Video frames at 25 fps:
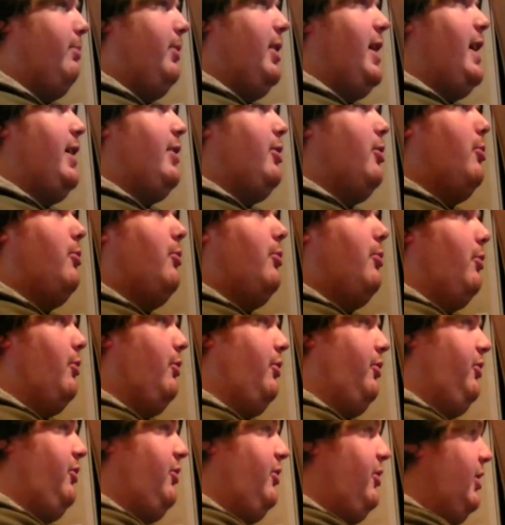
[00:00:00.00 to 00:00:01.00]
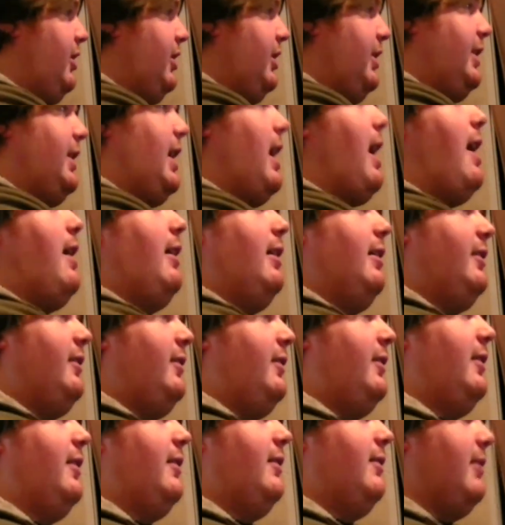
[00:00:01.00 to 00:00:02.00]
black holes,
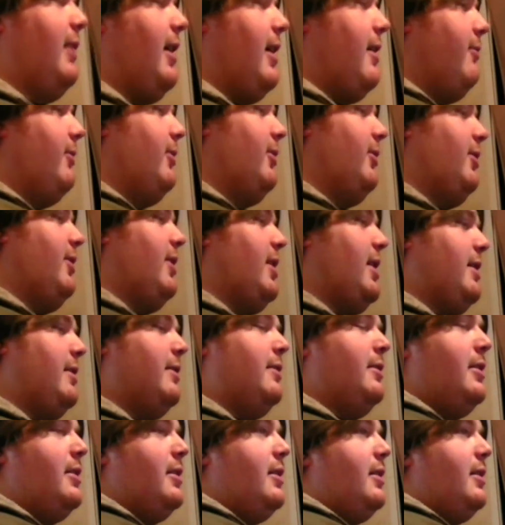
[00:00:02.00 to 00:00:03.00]
galaxies, everything,